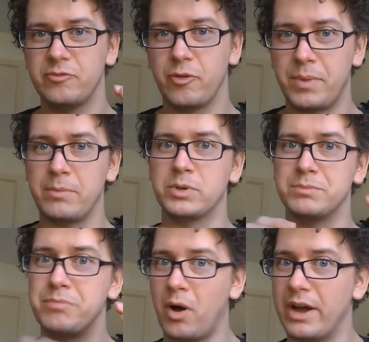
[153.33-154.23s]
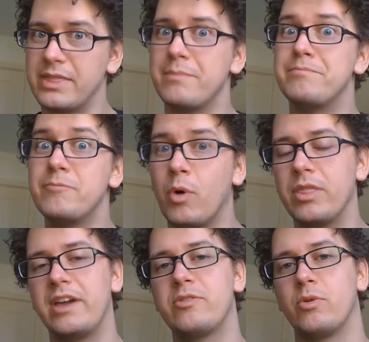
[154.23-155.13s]
for people to buy the
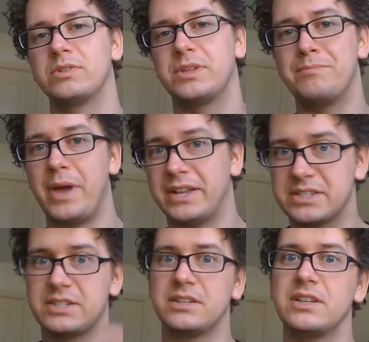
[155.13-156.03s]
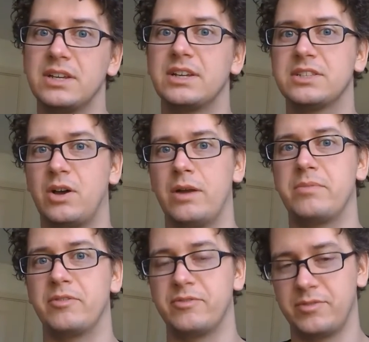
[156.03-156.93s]
what they thought was the best
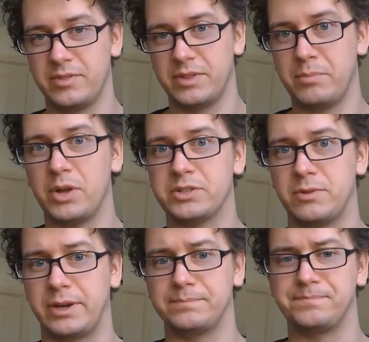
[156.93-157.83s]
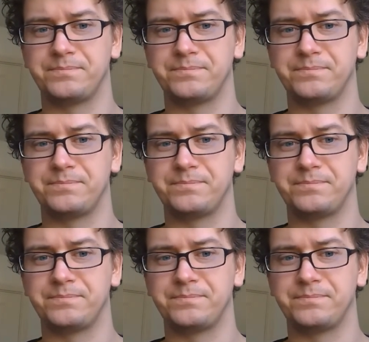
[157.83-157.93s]
type of the pottery.